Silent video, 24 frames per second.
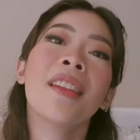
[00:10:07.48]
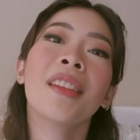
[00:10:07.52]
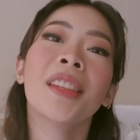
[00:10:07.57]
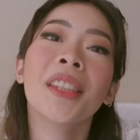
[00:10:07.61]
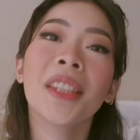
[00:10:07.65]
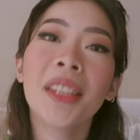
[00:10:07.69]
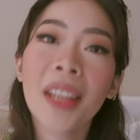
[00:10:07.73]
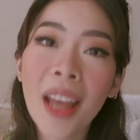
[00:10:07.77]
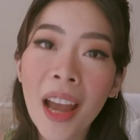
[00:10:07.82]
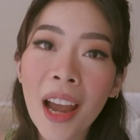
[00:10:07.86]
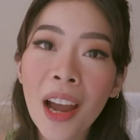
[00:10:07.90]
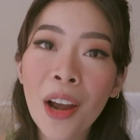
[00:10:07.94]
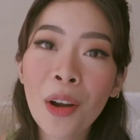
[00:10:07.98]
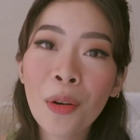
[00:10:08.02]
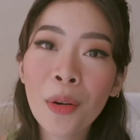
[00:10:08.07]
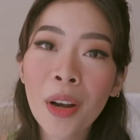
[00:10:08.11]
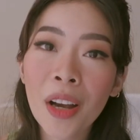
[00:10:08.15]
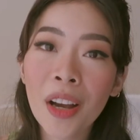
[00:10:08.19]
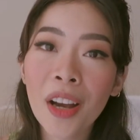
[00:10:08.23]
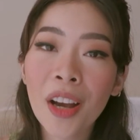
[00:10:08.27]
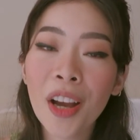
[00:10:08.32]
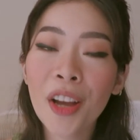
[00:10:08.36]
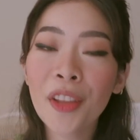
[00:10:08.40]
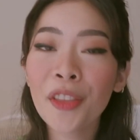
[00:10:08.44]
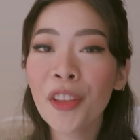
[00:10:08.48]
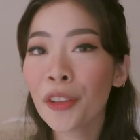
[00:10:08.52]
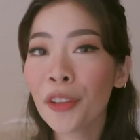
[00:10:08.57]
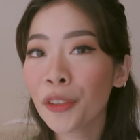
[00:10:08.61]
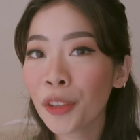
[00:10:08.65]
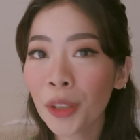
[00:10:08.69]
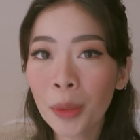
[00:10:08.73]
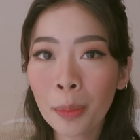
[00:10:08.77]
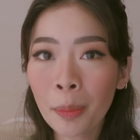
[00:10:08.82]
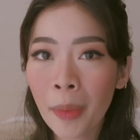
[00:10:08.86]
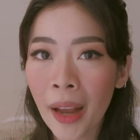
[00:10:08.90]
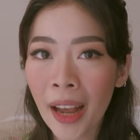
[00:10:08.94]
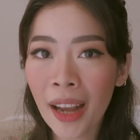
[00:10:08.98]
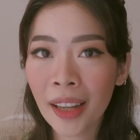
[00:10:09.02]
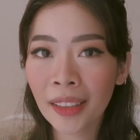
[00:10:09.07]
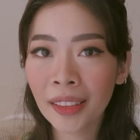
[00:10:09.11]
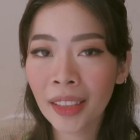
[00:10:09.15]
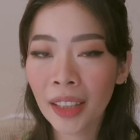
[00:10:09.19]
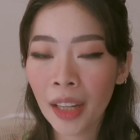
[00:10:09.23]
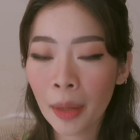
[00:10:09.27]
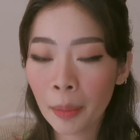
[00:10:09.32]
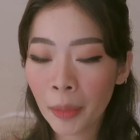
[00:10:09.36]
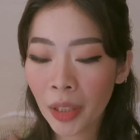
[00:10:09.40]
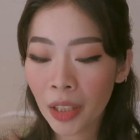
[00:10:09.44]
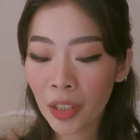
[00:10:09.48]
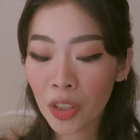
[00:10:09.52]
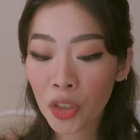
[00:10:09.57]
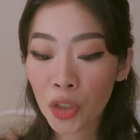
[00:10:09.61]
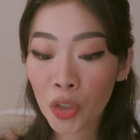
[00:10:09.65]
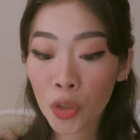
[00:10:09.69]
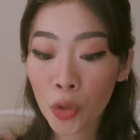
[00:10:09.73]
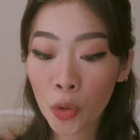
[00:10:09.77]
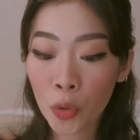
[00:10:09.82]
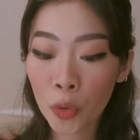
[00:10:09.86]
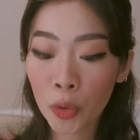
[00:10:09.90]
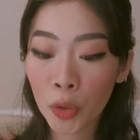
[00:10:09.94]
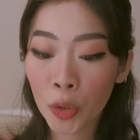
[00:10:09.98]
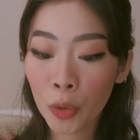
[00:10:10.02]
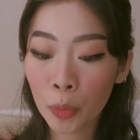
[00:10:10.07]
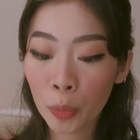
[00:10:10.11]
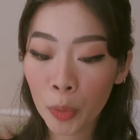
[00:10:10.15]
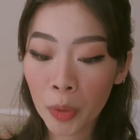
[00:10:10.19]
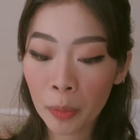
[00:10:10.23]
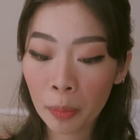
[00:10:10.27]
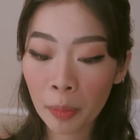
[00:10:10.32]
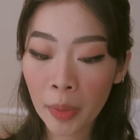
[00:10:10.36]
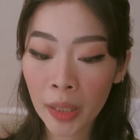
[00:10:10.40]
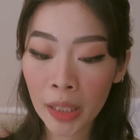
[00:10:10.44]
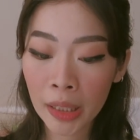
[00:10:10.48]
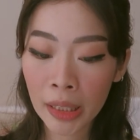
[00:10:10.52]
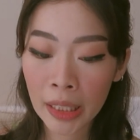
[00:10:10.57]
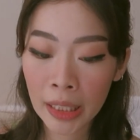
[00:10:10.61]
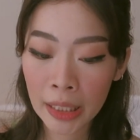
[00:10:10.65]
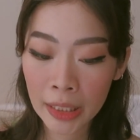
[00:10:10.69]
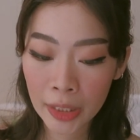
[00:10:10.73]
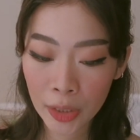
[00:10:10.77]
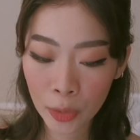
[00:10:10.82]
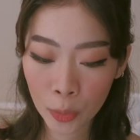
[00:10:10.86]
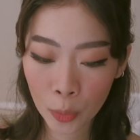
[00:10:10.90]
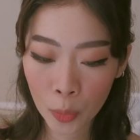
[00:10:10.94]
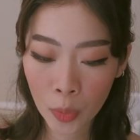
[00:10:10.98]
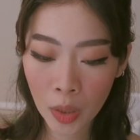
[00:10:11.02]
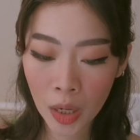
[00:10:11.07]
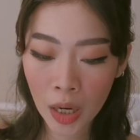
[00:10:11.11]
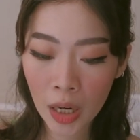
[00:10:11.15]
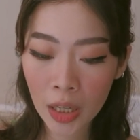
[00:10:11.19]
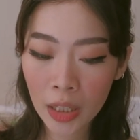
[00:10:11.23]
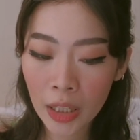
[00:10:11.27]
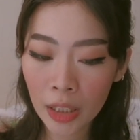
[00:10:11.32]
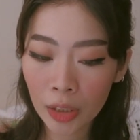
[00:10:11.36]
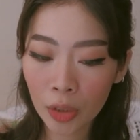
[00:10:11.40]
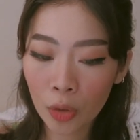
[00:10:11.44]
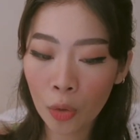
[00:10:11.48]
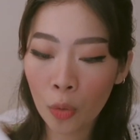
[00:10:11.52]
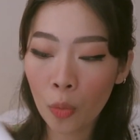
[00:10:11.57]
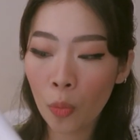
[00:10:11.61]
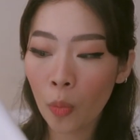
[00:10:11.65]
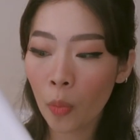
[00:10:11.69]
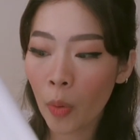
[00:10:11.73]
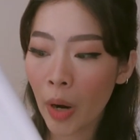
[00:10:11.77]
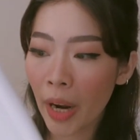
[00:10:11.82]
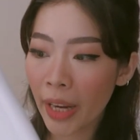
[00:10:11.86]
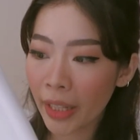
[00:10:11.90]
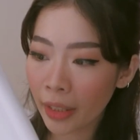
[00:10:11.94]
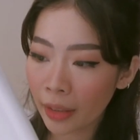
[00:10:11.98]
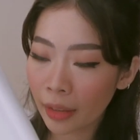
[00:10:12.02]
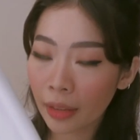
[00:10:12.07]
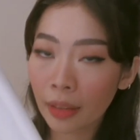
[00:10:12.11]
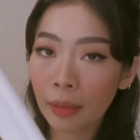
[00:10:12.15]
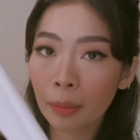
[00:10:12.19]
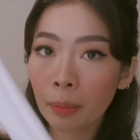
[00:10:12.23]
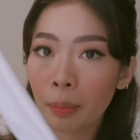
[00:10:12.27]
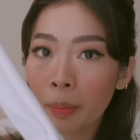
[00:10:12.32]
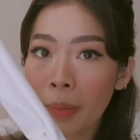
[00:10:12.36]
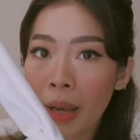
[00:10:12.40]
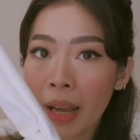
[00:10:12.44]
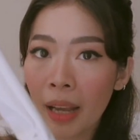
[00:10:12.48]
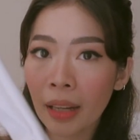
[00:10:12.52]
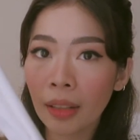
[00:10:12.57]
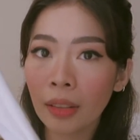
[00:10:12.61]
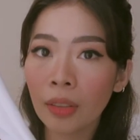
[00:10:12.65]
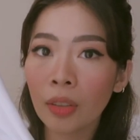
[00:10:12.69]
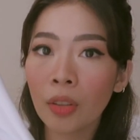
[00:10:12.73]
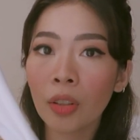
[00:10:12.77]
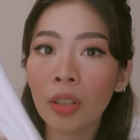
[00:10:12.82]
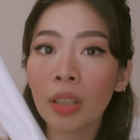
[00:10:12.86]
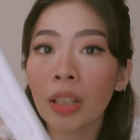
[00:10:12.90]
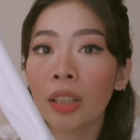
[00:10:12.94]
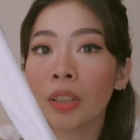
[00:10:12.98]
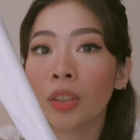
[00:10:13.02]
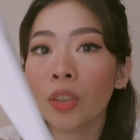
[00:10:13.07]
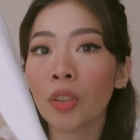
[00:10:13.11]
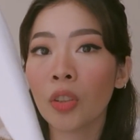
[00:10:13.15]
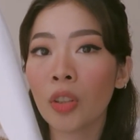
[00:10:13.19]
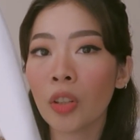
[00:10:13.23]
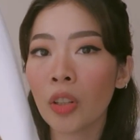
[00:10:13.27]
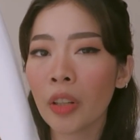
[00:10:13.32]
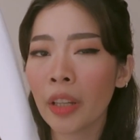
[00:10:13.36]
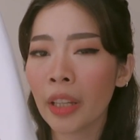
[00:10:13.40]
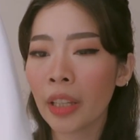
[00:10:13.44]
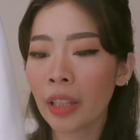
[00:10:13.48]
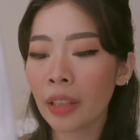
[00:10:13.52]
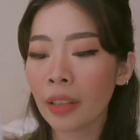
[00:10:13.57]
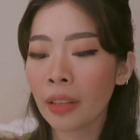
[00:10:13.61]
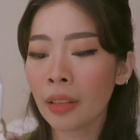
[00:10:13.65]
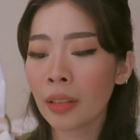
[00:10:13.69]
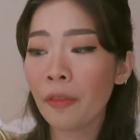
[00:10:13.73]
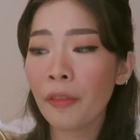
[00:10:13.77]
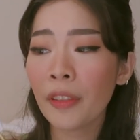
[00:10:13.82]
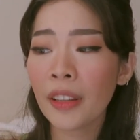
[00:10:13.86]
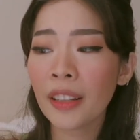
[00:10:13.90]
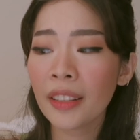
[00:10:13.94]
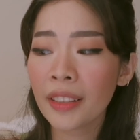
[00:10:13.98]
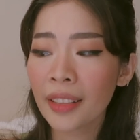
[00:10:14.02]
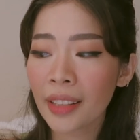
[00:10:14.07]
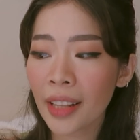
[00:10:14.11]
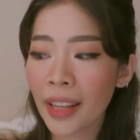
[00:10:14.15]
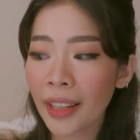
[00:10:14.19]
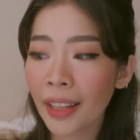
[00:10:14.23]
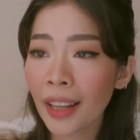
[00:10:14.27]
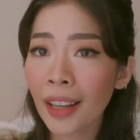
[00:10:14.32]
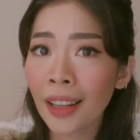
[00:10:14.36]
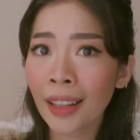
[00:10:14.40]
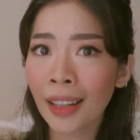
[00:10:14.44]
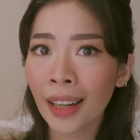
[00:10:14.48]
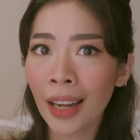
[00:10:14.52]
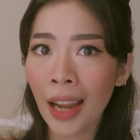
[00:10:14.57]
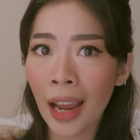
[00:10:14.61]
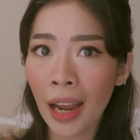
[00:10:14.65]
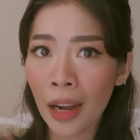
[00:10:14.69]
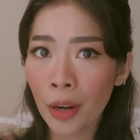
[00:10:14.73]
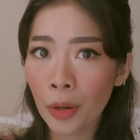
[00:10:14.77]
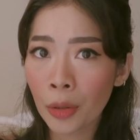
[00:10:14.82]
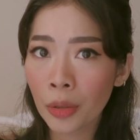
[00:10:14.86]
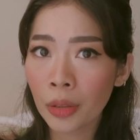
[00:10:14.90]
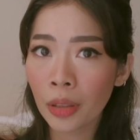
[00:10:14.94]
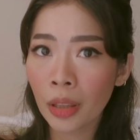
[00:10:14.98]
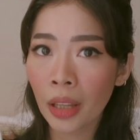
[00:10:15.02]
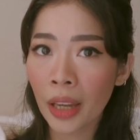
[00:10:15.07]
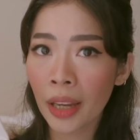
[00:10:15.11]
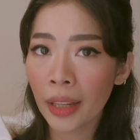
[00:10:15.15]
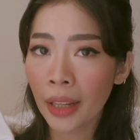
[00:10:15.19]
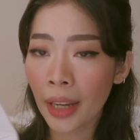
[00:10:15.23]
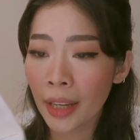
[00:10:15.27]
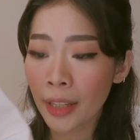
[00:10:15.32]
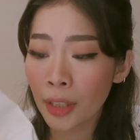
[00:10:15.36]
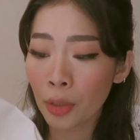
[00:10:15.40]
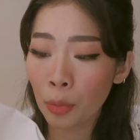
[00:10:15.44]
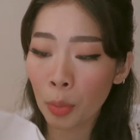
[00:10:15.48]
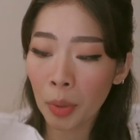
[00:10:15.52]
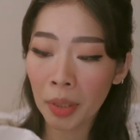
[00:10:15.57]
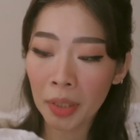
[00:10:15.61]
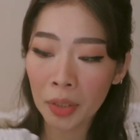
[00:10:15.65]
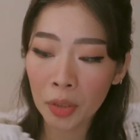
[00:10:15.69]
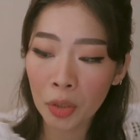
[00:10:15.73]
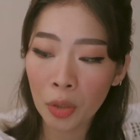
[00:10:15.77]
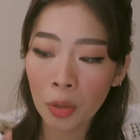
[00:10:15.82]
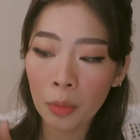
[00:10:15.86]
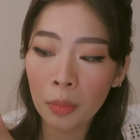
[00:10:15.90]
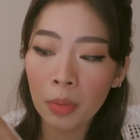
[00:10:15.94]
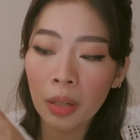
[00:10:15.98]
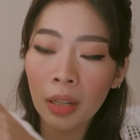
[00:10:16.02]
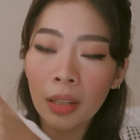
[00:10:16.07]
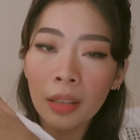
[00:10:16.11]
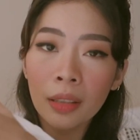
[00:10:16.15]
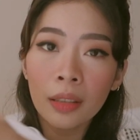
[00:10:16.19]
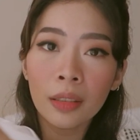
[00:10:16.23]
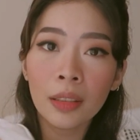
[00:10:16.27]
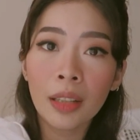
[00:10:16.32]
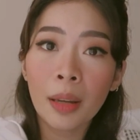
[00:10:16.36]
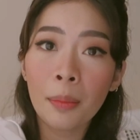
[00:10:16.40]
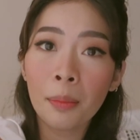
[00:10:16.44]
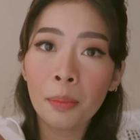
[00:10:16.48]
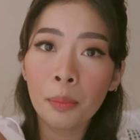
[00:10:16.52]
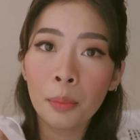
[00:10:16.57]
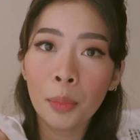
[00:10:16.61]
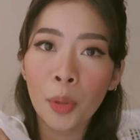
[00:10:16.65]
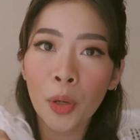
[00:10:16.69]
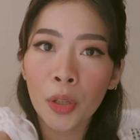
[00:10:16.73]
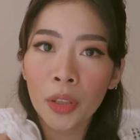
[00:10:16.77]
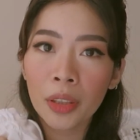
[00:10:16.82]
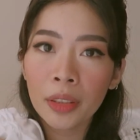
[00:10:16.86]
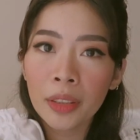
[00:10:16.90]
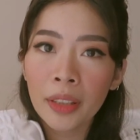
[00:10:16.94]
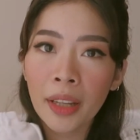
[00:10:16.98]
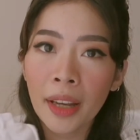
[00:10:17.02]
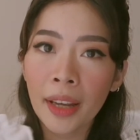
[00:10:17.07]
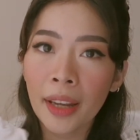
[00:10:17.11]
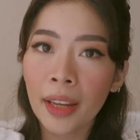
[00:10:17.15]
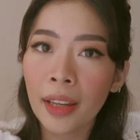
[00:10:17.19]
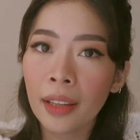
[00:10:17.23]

Now, another bag that I'm gonna show you would be this one. Itong white bag ko na to. It feels like a cloud. Like, I swear, sobrang lambot niya.